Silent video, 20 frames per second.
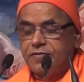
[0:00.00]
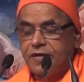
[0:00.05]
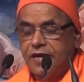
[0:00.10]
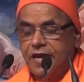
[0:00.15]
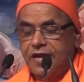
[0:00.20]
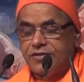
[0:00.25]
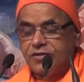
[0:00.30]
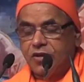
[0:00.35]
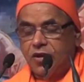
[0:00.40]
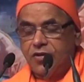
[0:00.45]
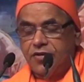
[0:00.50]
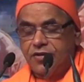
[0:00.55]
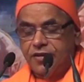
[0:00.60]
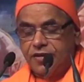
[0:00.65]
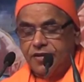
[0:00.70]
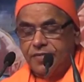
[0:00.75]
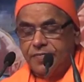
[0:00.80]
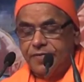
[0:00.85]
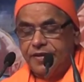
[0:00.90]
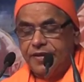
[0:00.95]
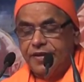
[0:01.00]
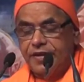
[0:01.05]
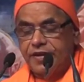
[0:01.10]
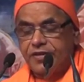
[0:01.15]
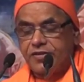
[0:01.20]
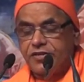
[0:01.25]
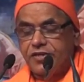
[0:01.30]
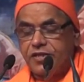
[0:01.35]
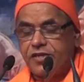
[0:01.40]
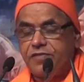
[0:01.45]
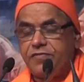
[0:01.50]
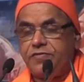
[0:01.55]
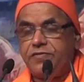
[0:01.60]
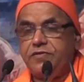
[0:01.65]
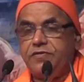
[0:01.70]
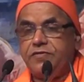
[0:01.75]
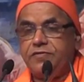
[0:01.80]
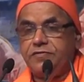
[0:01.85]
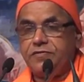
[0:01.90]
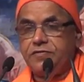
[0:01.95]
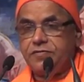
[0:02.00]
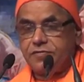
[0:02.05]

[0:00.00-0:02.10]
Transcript: has already been achieved